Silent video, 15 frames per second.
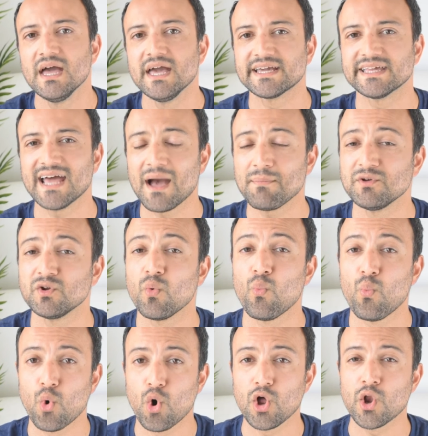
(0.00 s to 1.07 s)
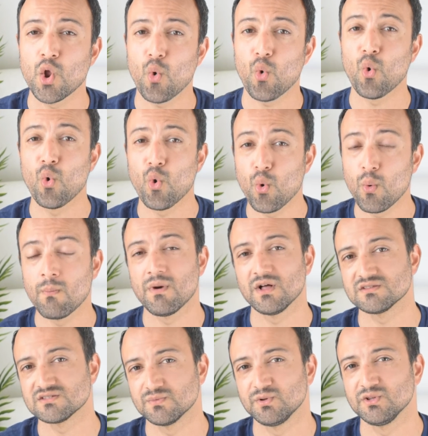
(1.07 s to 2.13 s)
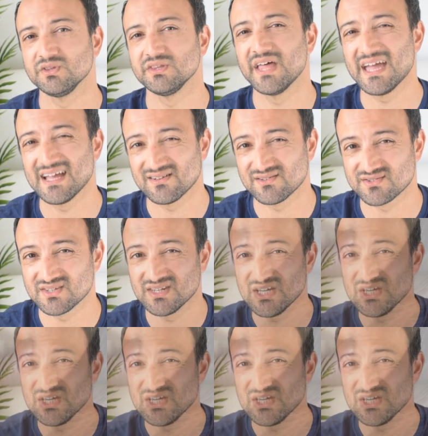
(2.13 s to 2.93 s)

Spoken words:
It can happen on one or multiple nails, and it